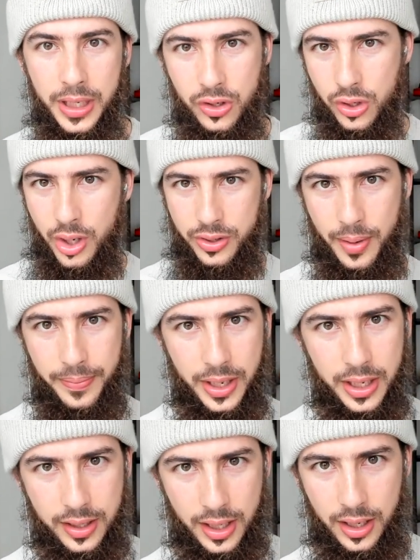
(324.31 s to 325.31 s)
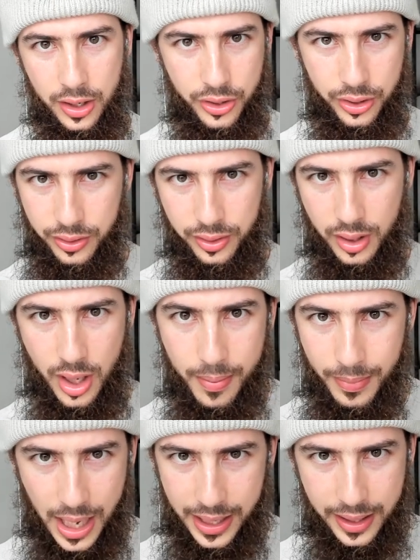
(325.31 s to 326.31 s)
It's not something that can just come
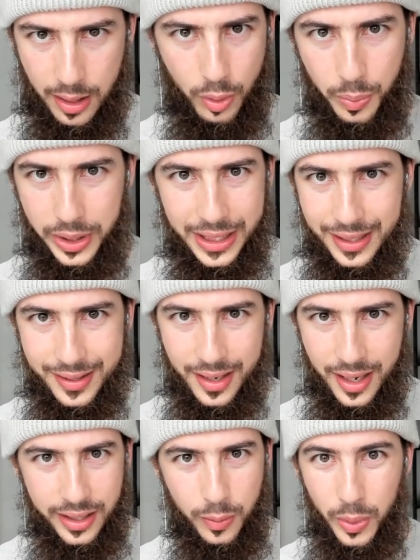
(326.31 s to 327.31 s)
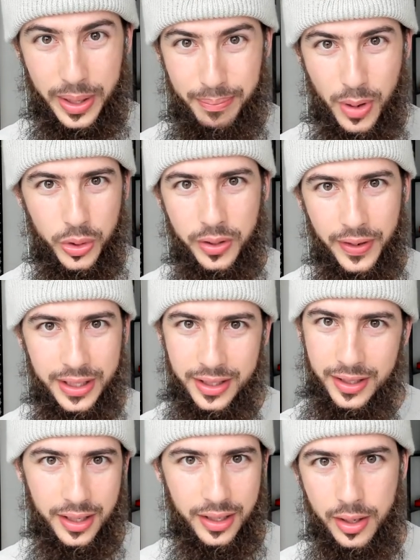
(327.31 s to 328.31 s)
like that when we decide and we're
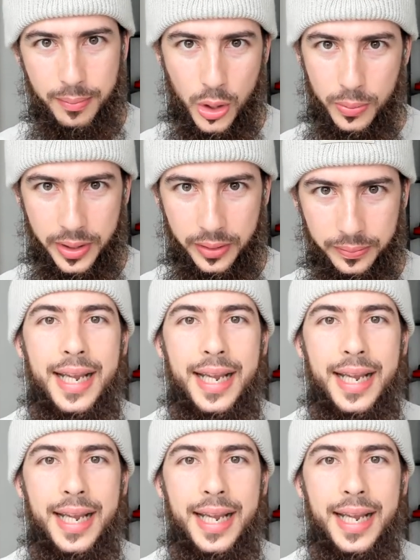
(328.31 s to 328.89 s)
motivated in the moment.